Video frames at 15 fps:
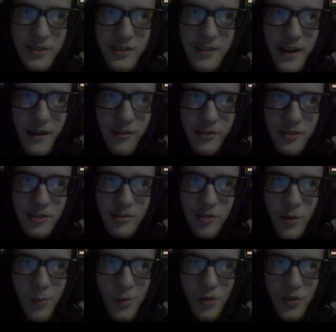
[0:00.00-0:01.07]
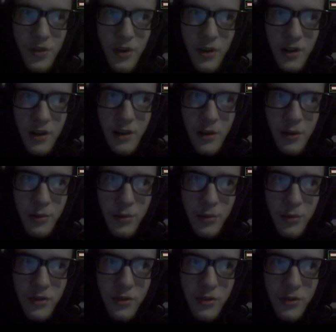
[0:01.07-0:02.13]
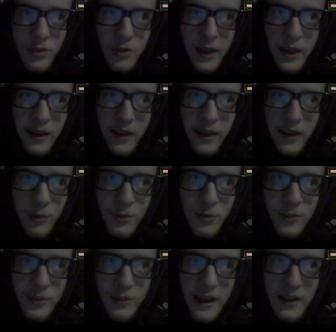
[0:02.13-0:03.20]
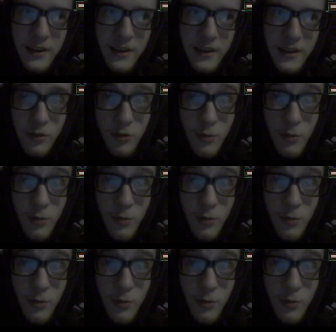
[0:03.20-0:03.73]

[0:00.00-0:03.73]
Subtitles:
to delve into tropical cyclones and tornadoes, and it